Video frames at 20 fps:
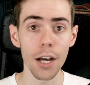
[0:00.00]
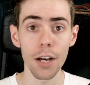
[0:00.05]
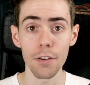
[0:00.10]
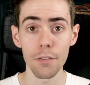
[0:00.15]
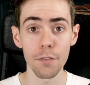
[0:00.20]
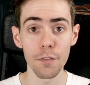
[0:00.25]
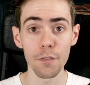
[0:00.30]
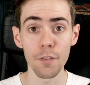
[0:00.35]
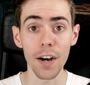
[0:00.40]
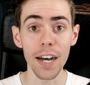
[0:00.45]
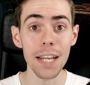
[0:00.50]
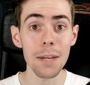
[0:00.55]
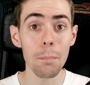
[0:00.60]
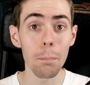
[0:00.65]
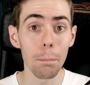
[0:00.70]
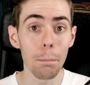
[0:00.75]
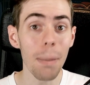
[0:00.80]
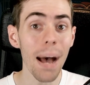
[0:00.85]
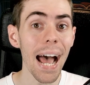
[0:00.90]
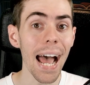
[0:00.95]

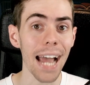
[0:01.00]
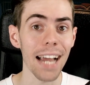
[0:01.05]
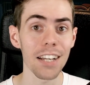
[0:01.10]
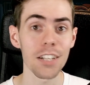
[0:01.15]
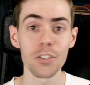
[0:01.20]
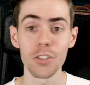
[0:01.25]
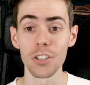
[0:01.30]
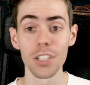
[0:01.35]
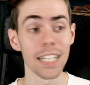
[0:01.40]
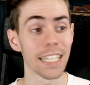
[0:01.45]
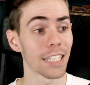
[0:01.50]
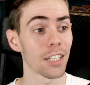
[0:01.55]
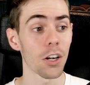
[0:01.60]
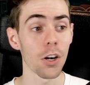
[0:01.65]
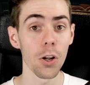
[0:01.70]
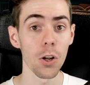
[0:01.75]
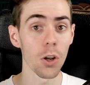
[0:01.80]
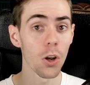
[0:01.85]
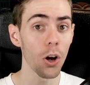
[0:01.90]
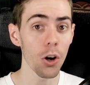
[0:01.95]
fight back, like
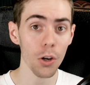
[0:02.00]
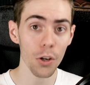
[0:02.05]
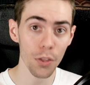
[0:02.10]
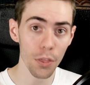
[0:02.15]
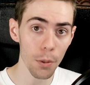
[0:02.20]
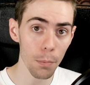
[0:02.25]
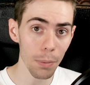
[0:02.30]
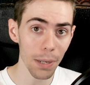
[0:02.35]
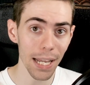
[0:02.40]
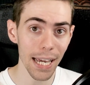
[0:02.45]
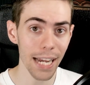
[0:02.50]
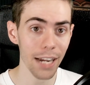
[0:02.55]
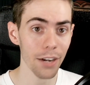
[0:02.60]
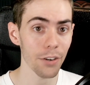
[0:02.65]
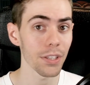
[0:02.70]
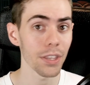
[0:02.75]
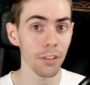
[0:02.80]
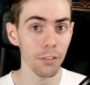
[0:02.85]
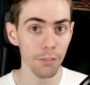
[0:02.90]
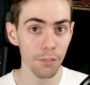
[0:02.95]
clock the player
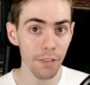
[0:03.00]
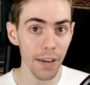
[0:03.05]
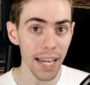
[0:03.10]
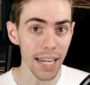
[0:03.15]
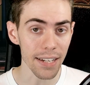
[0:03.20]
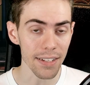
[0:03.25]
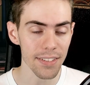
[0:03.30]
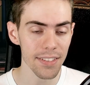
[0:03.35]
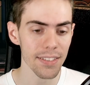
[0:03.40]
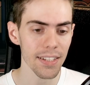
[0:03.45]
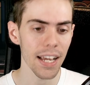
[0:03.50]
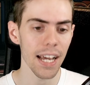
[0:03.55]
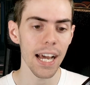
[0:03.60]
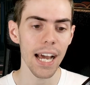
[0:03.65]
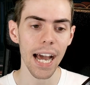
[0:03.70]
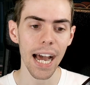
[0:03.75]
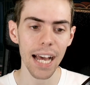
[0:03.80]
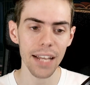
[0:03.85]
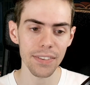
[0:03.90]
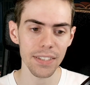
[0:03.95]
in the face.
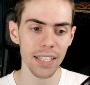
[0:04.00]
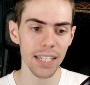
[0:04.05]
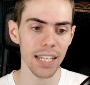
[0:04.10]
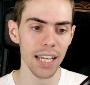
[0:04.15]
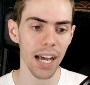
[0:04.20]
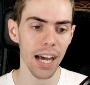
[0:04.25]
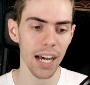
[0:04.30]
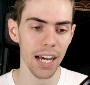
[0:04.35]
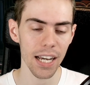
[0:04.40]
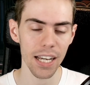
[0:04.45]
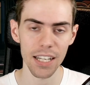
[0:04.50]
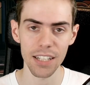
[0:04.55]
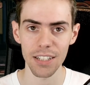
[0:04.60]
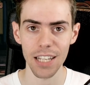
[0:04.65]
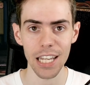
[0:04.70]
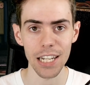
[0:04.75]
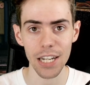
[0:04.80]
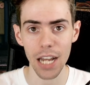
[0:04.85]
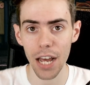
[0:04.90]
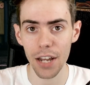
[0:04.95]
And
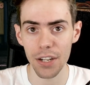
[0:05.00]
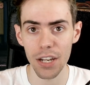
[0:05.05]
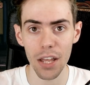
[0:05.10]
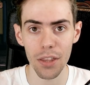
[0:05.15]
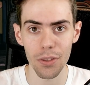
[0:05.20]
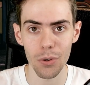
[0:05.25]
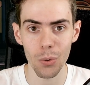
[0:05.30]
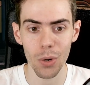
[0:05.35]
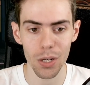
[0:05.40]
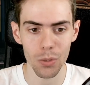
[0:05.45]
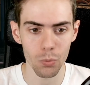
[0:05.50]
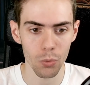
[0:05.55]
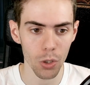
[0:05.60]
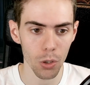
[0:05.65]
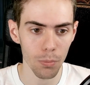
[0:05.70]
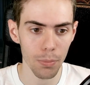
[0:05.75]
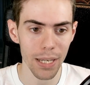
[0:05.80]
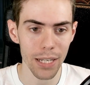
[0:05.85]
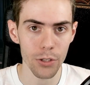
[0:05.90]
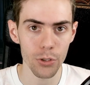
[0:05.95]
another one
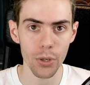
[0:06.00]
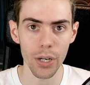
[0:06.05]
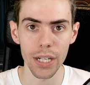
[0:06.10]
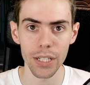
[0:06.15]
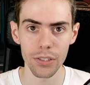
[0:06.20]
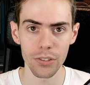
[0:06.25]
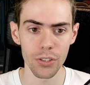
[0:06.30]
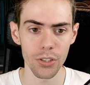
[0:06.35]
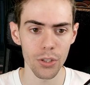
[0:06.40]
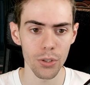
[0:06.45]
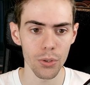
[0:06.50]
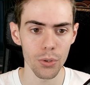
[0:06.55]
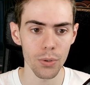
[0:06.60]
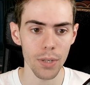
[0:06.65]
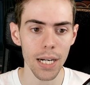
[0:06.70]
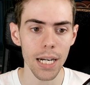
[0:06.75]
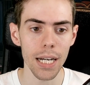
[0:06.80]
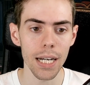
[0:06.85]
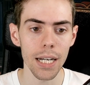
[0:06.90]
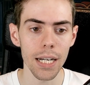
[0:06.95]
will be trying
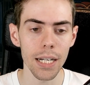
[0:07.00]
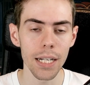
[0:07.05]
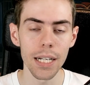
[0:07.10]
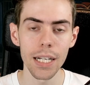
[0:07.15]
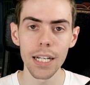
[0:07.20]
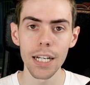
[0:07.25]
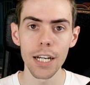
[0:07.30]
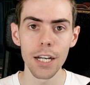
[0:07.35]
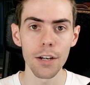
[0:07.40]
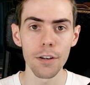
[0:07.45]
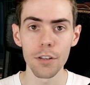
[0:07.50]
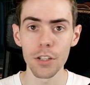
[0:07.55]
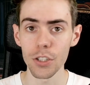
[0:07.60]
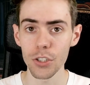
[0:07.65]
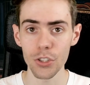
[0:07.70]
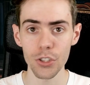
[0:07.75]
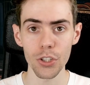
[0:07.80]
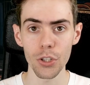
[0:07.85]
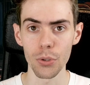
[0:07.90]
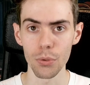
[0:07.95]
to
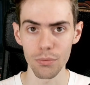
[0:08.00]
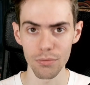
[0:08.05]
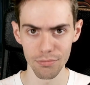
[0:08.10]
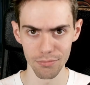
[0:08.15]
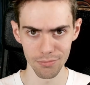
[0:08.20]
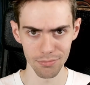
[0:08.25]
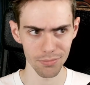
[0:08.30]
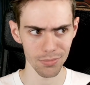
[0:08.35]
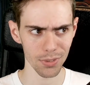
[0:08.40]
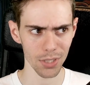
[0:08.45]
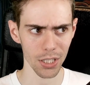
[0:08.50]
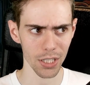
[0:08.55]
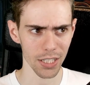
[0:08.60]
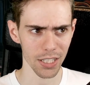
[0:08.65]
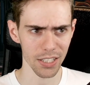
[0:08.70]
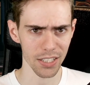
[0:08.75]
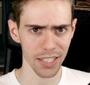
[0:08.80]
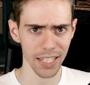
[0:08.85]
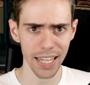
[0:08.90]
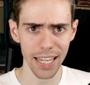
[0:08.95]
shoot
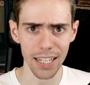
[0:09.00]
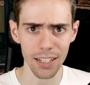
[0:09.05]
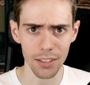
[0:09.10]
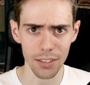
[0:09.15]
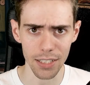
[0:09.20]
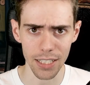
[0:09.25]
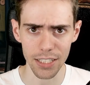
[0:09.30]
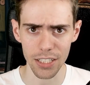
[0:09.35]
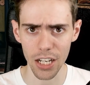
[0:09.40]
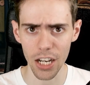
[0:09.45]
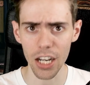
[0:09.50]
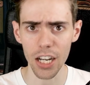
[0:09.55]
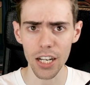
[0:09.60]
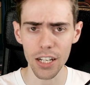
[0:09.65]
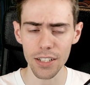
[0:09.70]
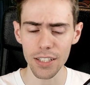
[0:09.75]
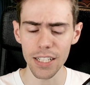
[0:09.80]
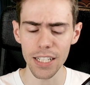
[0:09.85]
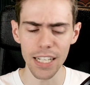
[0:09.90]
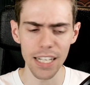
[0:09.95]
kill and
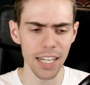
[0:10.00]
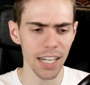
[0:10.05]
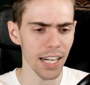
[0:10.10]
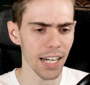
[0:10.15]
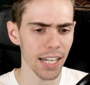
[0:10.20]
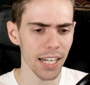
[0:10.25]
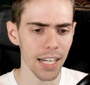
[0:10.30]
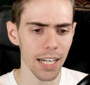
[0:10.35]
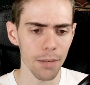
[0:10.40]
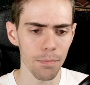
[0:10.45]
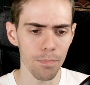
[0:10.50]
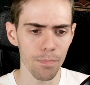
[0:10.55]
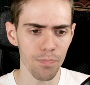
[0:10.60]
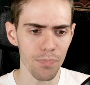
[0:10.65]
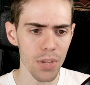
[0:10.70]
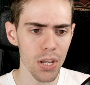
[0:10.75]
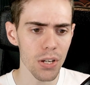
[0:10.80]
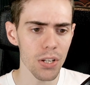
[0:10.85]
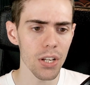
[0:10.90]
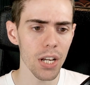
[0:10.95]
hurt.
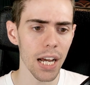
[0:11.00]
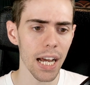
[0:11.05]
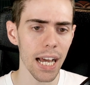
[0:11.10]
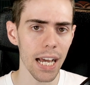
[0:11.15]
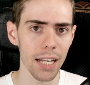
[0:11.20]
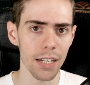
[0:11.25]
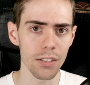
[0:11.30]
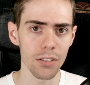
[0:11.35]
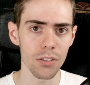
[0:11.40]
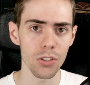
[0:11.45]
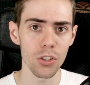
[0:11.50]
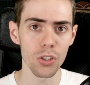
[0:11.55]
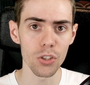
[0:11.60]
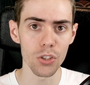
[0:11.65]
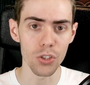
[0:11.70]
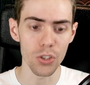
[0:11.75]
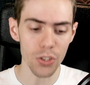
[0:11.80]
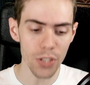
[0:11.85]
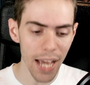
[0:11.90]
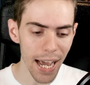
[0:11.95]
And
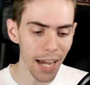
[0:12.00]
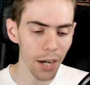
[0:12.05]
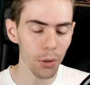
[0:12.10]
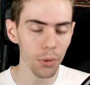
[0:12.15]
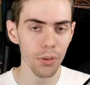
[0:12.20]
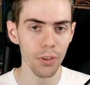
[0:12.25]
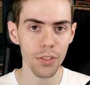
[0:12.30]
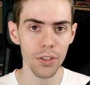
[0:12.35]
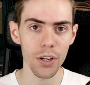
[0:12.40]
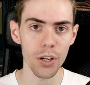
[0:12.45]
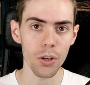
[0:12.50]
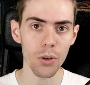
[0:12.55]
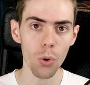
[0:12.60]
now that